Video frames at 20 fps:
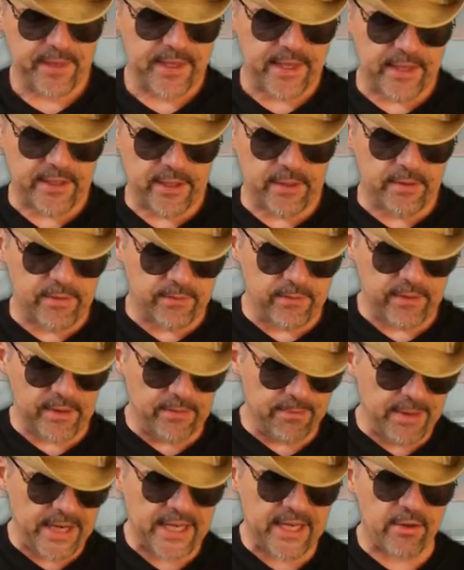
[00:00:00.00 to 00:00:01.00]
And you,
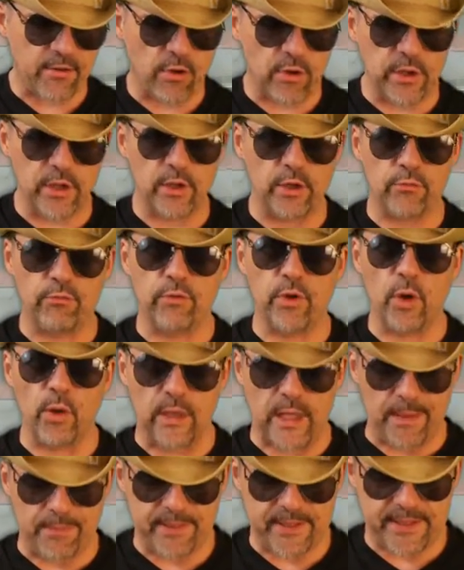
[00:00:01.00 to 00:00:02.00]
you, make your own little
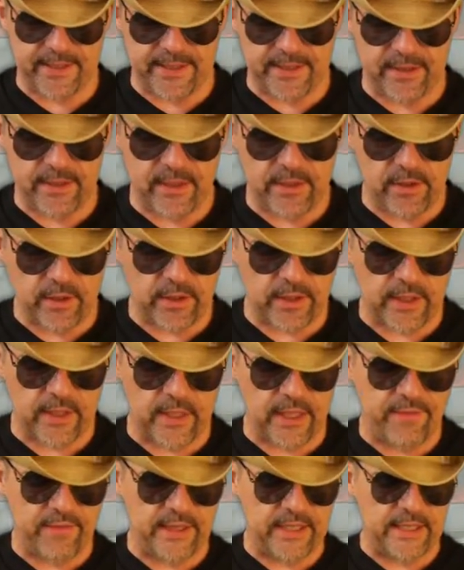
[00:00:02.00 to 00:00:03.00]
roll-ups, and, and, you could
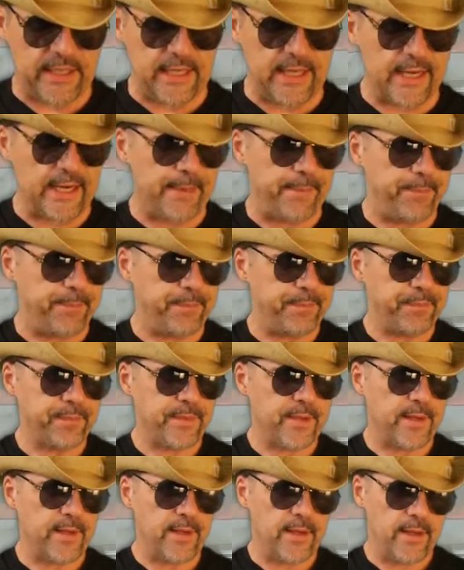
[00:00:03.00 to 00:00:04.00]
even uh,
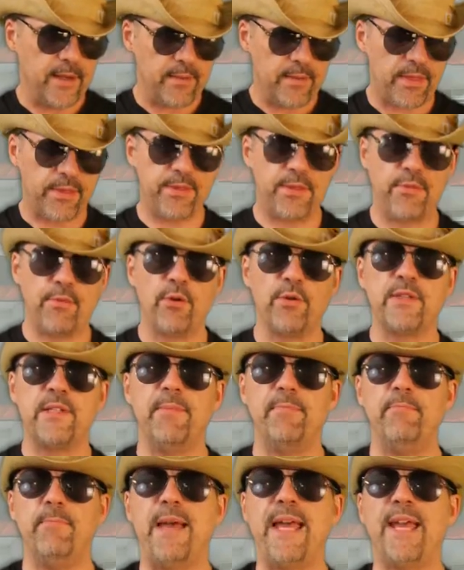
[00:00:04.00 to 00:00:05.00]
throw
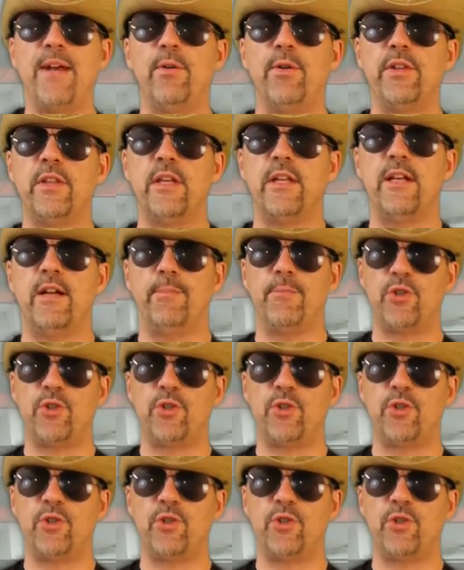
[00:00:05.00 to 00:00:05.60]
some mayo in there.